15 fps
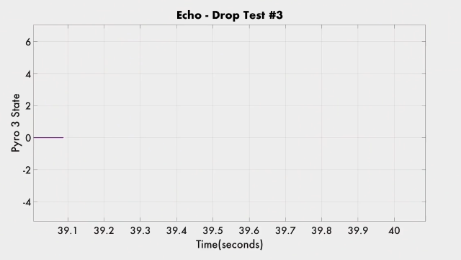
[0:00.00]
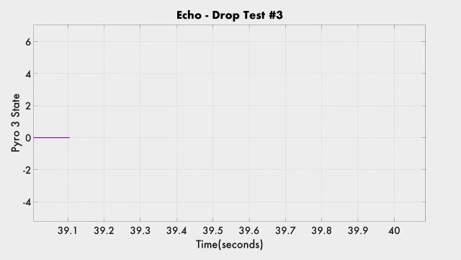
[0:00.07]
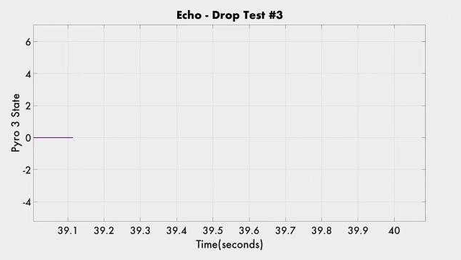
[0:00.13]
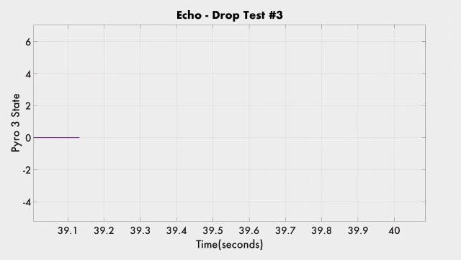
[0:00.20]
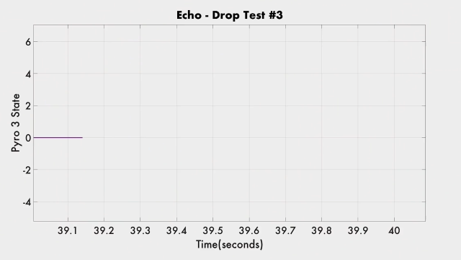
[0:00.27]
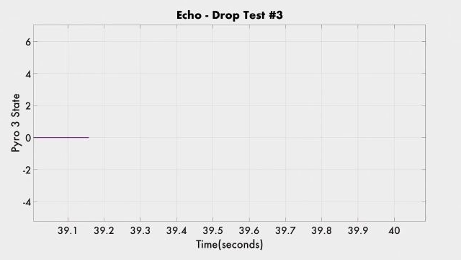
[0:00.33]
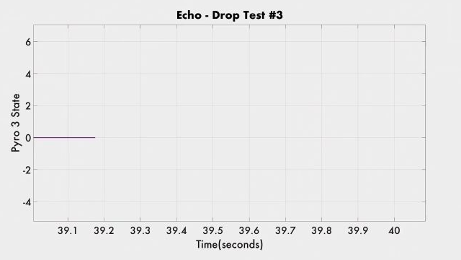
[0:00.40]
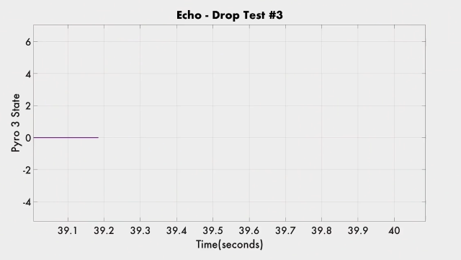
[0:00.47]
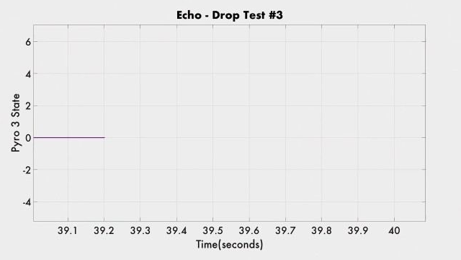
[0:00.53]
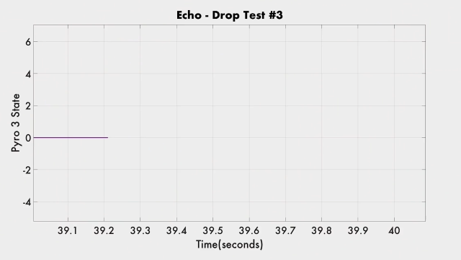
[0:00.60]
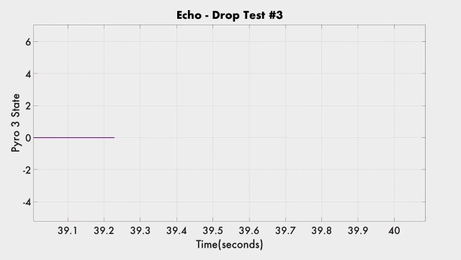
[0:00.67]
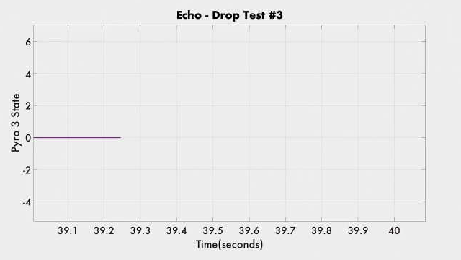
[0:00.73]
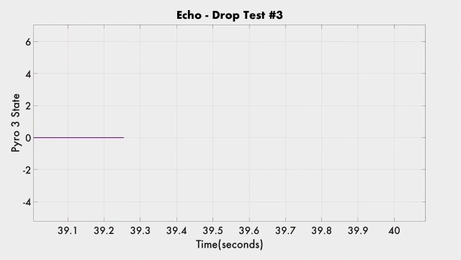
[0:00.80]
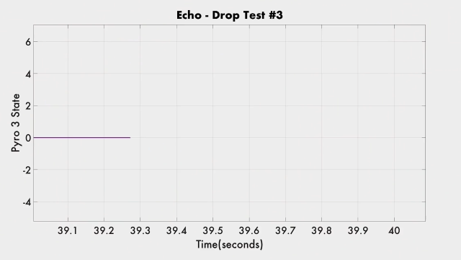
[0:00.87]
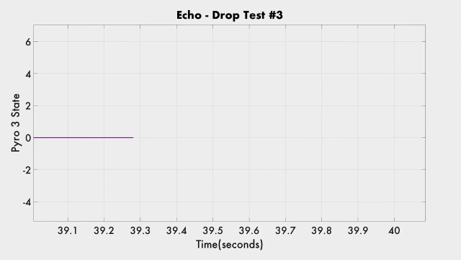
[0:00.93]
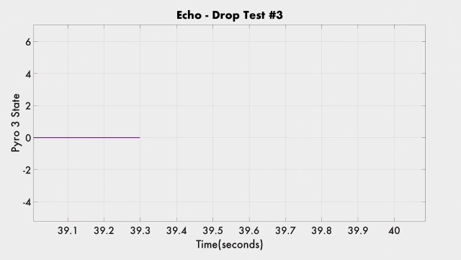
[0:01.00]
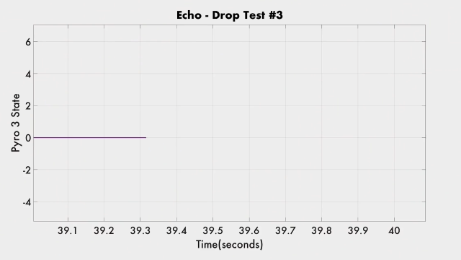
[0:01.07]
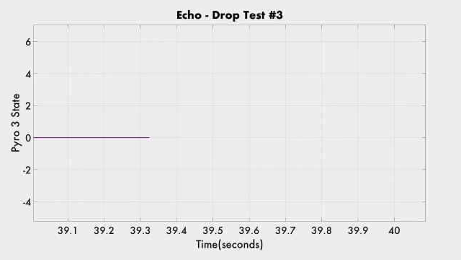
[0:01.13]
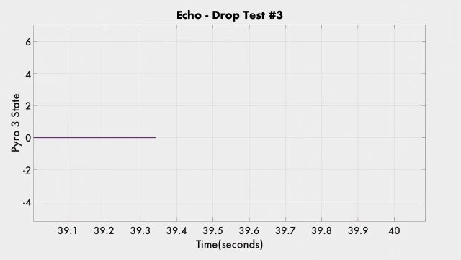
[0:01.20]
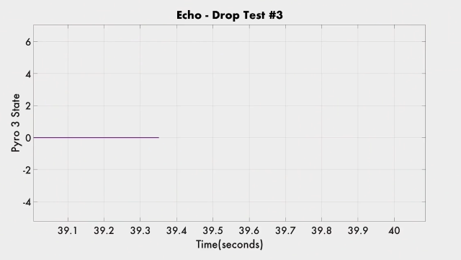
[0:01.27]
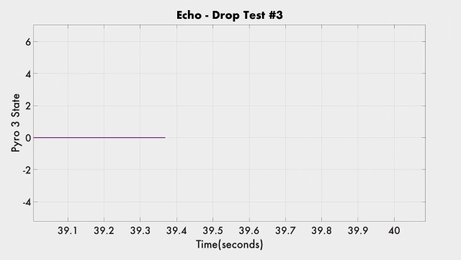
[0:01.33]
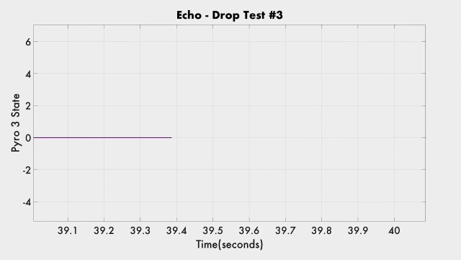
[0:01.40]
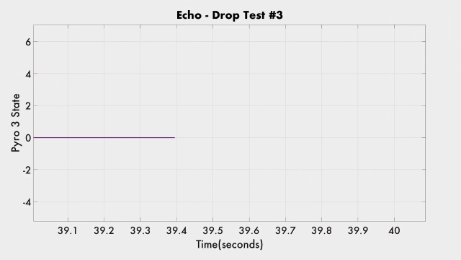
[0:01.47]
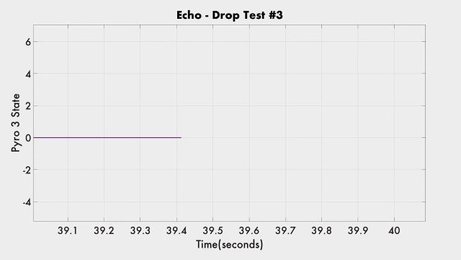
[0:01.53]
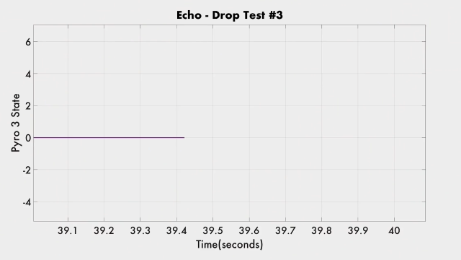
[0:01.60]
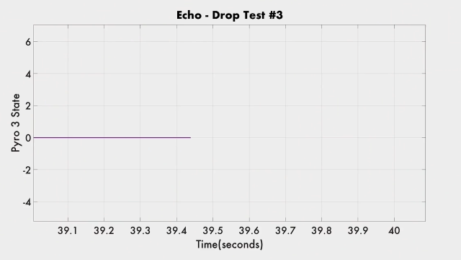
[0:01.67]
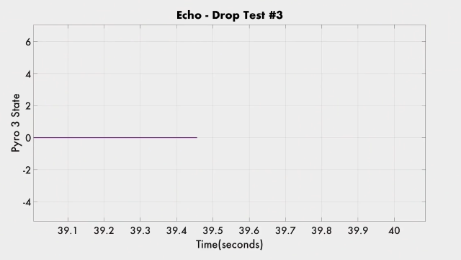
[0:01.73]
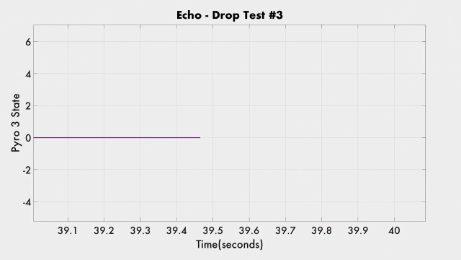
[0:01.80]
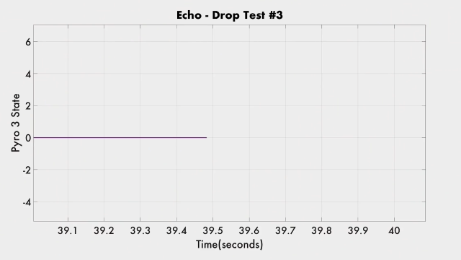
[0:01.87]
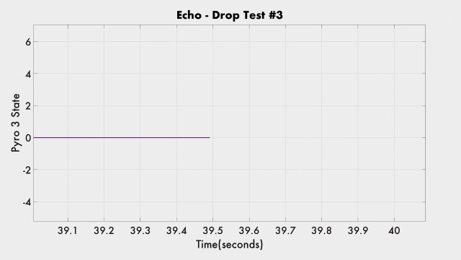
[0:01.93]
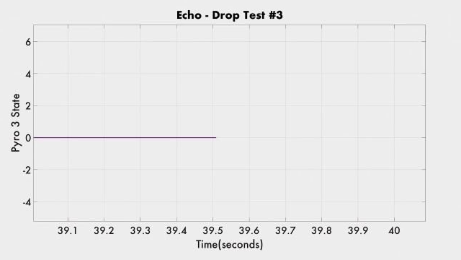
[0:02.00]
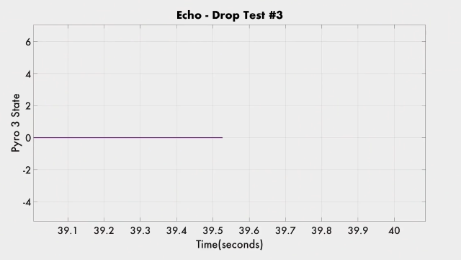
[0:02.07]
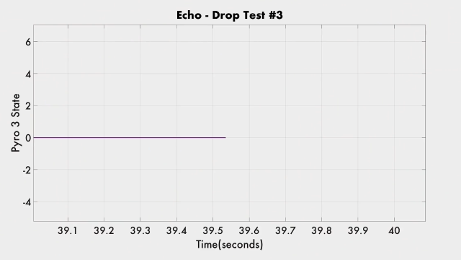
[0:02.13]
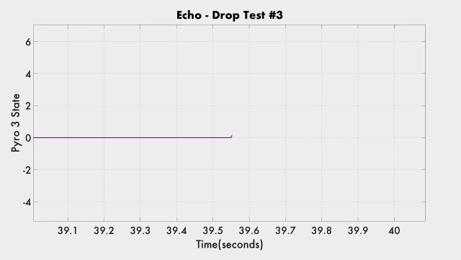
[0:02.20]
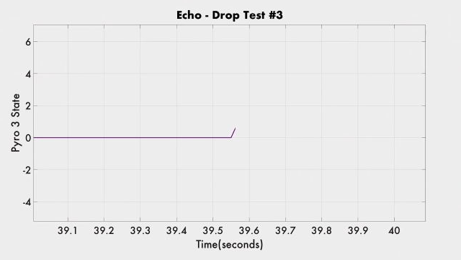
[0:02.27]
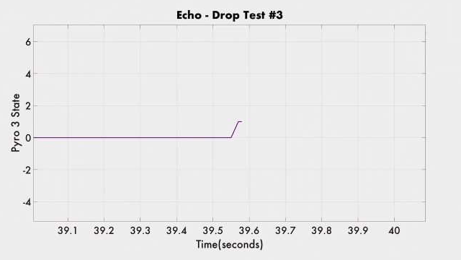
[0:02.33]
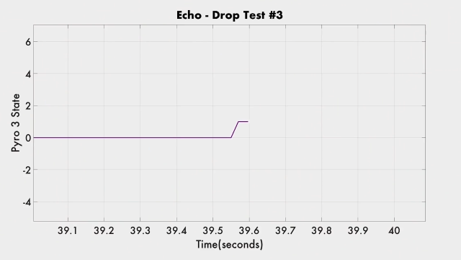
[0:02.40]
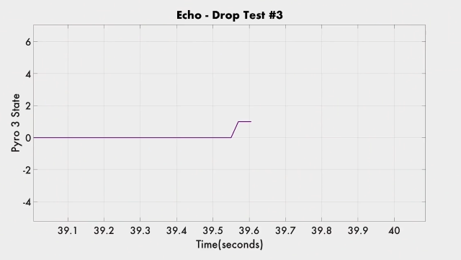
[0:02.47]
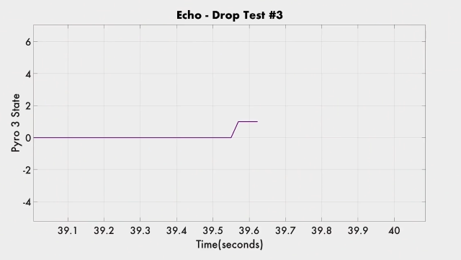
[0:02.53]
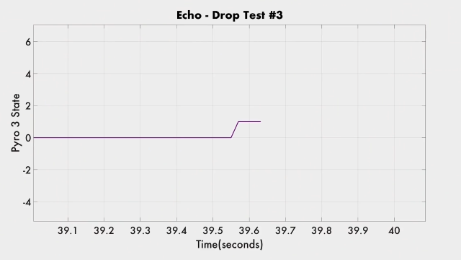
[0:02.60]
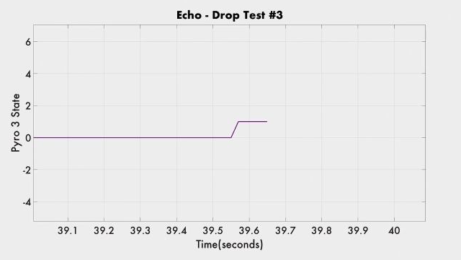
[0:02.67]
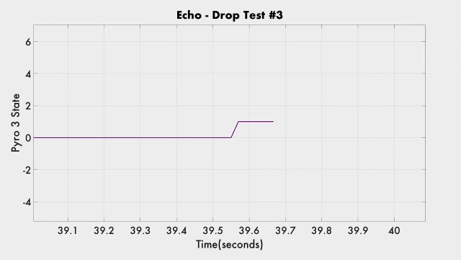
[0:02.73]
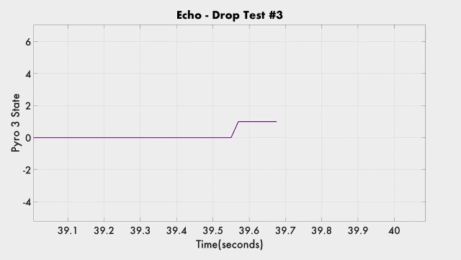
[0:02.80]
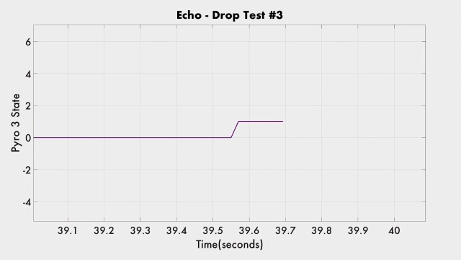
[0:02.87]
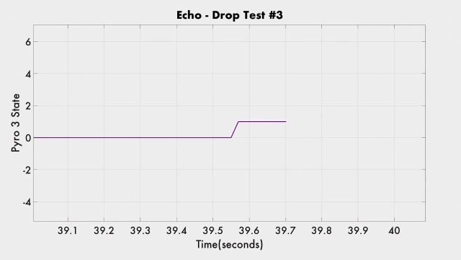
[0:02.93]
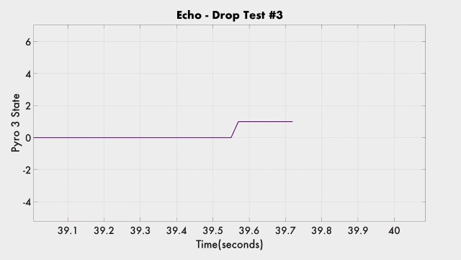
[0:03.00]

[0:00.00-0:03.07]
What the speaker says: (no speaker visible)